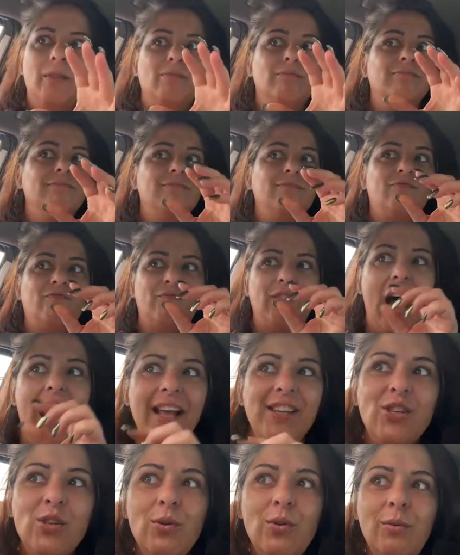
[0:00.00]
will
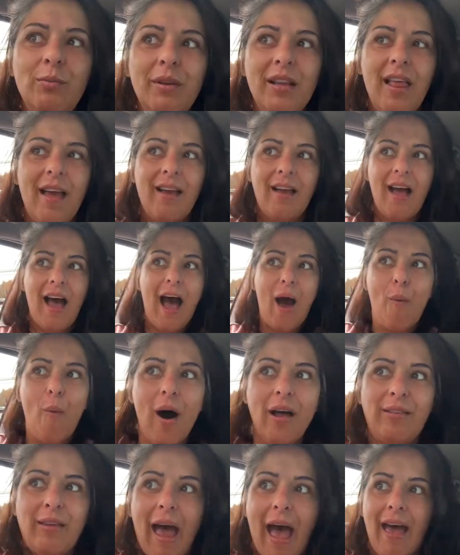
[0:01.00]
find you and be like, I
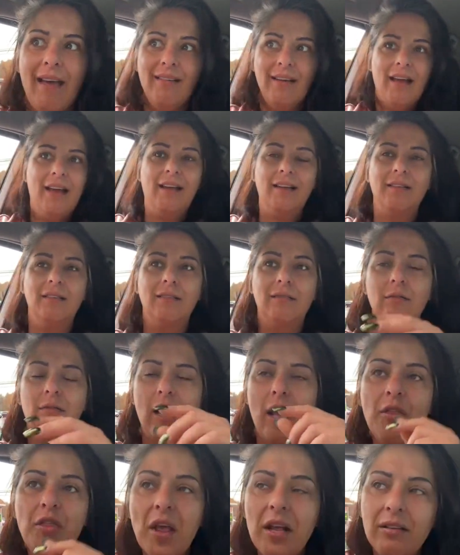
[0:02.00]
want that. And
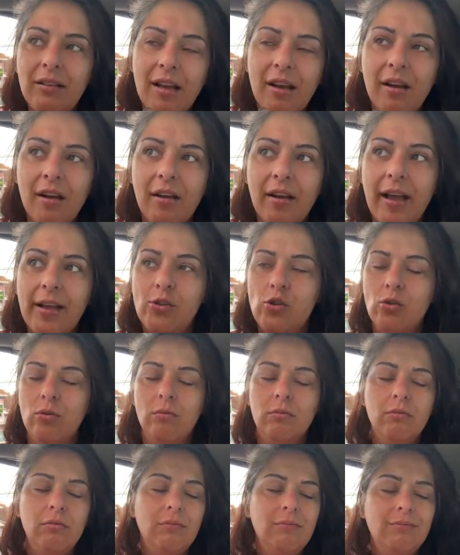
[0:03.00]
they think they're going to get
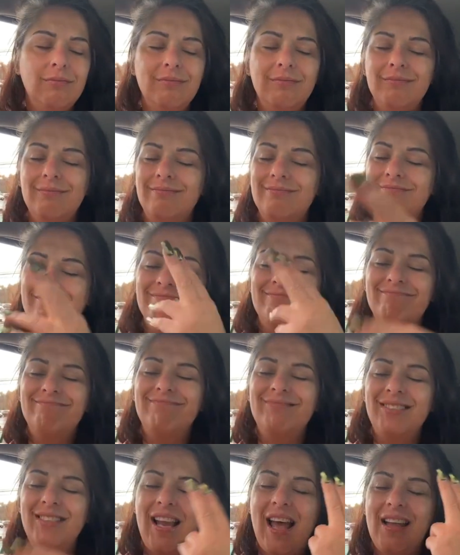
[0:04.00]
you.
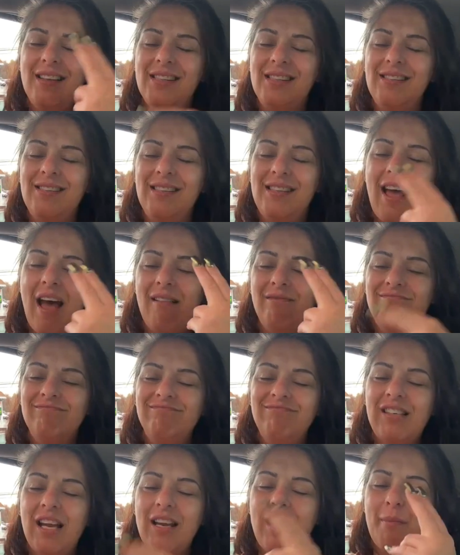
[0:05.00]
Not
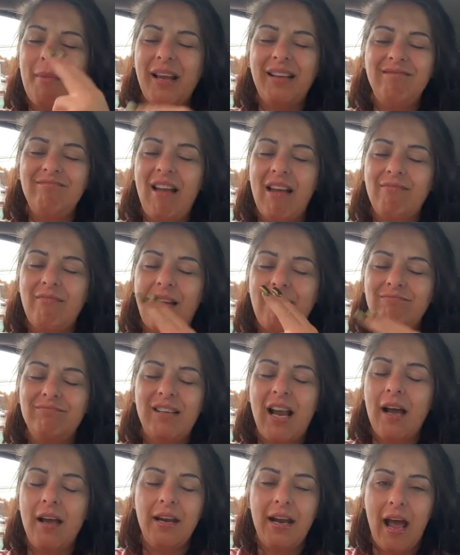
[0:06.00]
going
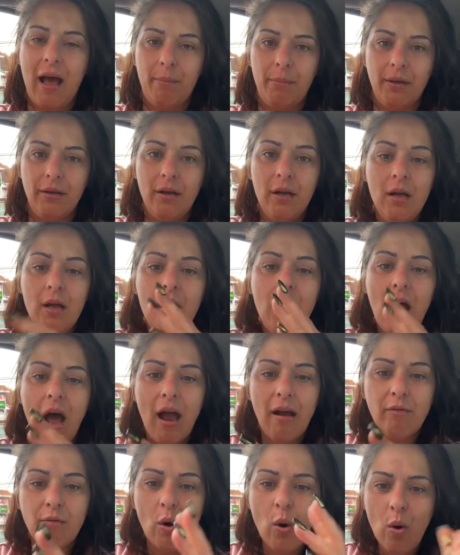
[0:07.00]
to happen.
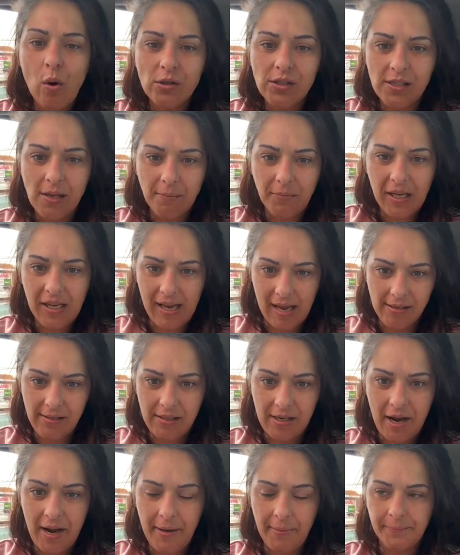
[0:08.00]
I wrote something
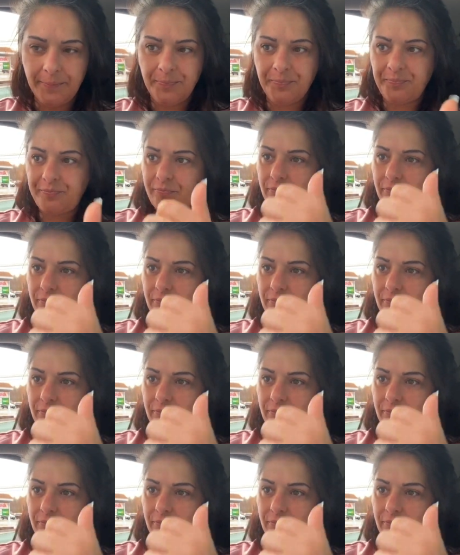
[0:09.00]
yesterday.